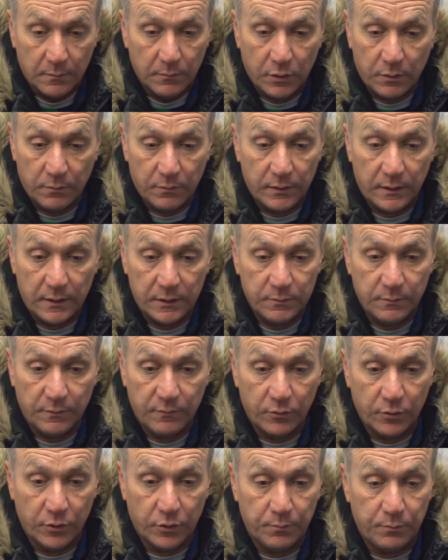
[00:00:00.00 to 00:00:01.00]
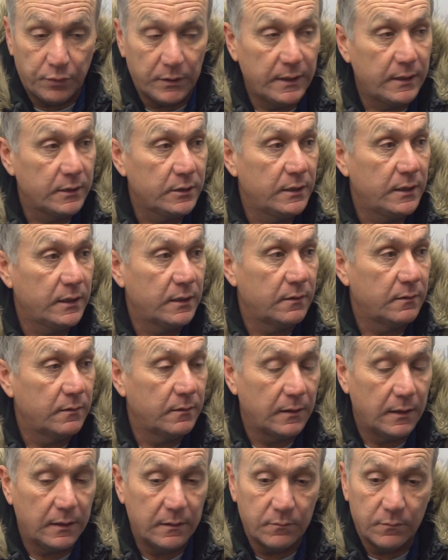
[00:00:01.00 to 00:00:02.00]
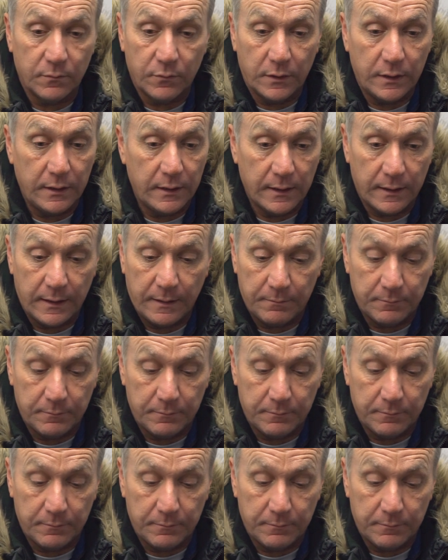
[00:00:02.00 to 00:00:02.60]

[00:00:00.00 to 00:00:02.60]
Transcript: But listen, we've got good players here, and we